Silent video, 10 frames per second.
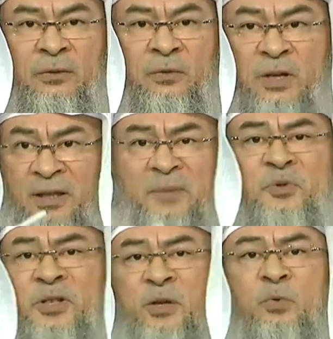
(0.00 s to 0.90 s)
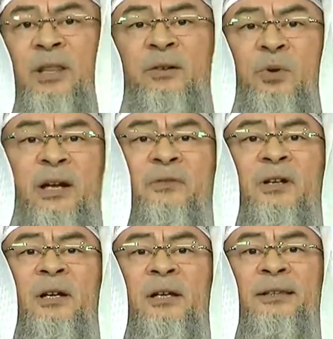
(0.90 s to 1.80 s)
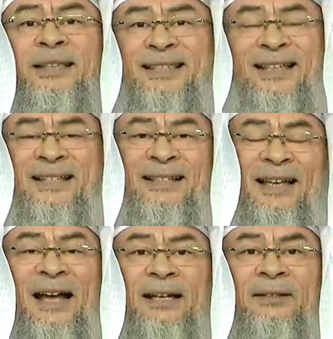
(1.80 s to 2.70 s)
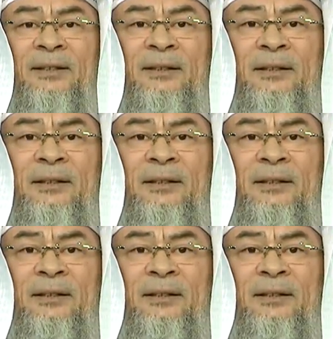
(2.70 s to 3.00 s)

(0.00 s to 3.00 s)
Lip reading: with leprosy, or whatever disease it had,